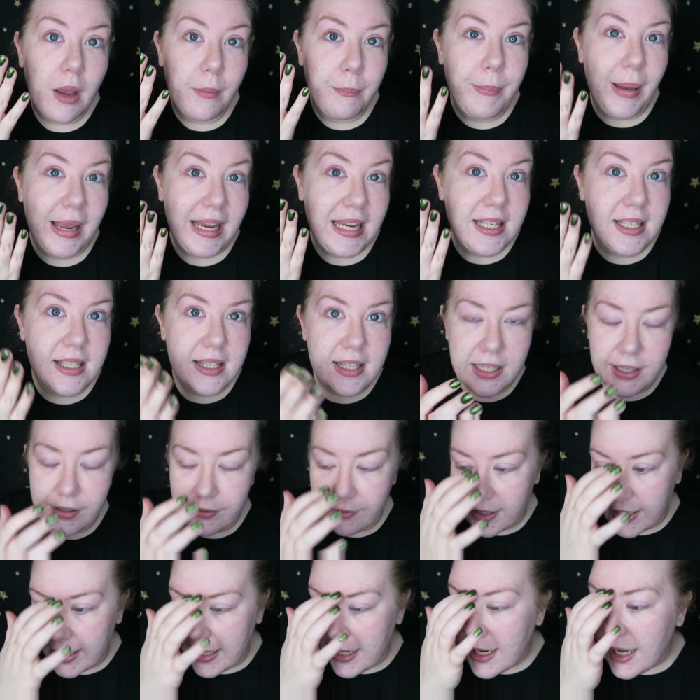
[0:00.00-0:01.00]
base
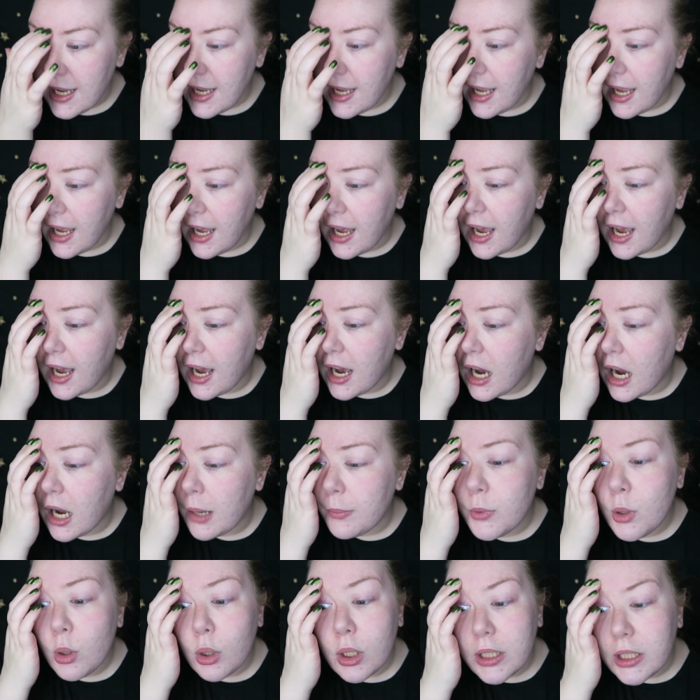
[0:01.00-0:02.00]
theory.
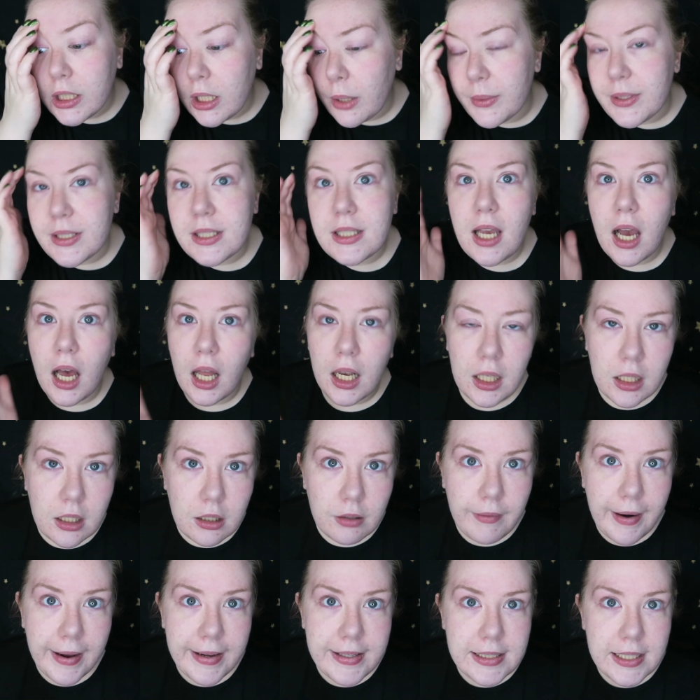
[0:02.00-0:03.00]
I'm not going to go into colour
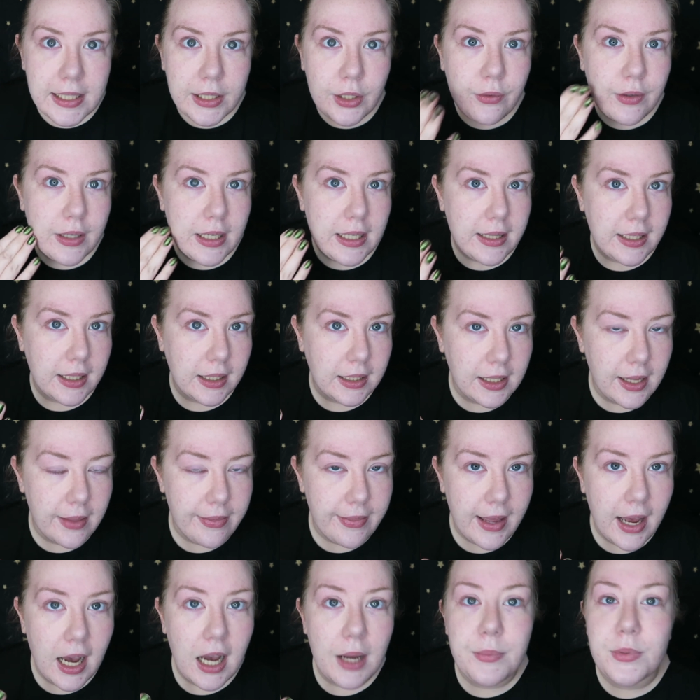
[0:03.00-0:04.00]
correcting or anything like
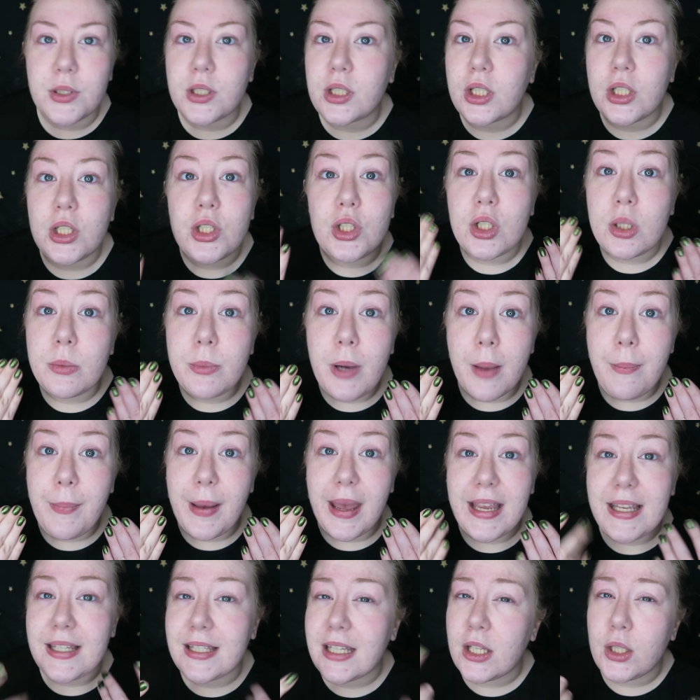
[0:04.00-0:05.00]
that. I'm just going to do my
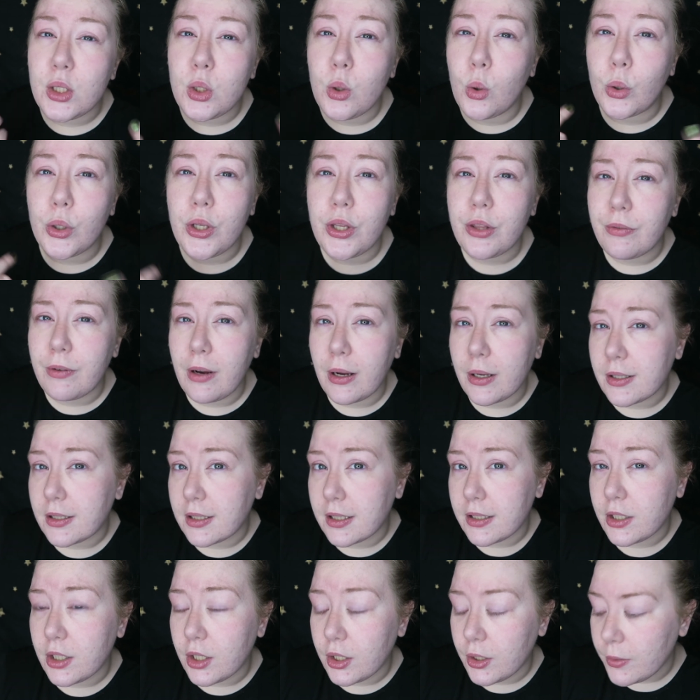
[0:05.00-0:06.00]
base and talk you through it as
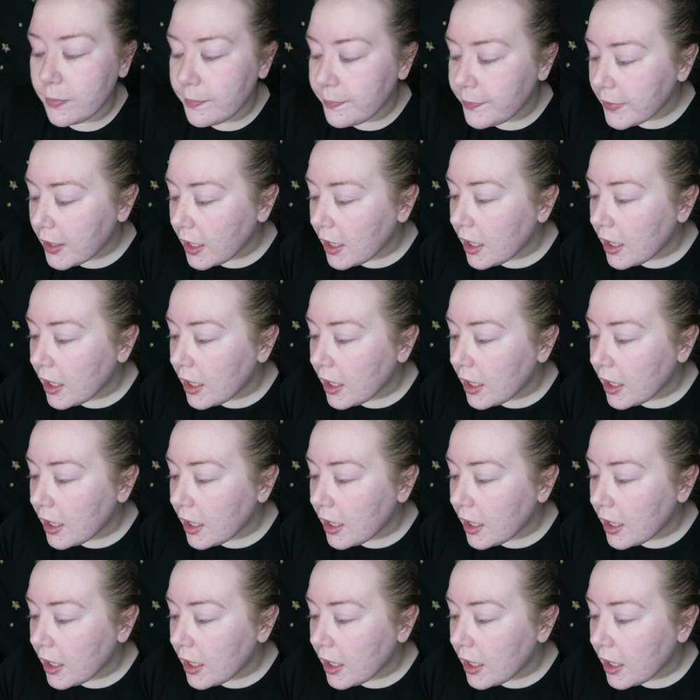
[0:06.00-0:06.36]
I do.